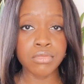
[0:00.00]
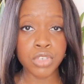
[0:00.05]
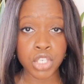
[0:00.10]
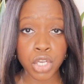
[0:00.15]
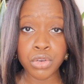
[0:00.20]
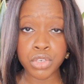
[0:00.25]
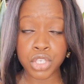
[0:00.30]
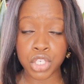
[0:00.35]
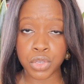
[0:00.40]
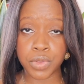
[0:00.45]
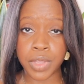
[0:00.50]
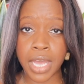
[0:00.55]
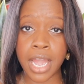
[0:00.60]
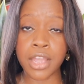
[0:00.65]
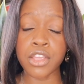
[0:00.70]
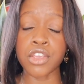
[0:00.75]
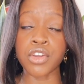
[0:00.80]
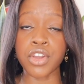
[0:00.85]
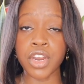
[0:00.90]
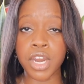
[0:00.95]
Don't do
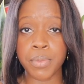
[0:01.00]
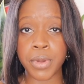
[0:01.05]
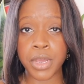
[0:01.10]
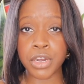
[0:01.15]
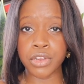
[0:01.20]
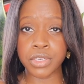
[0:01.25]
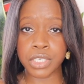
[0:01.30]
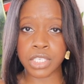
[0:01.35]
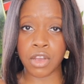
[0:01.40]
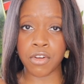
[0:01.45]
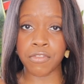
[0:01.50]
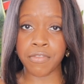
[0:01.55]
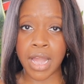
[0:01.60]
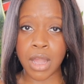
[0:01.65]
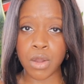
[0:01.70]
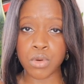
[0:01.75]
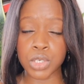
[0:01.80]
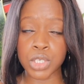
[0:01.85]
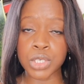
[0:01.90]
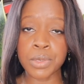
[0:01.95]
that. You're going to burn yourself
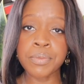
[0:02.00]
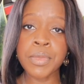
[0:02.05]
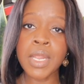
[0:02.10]
out.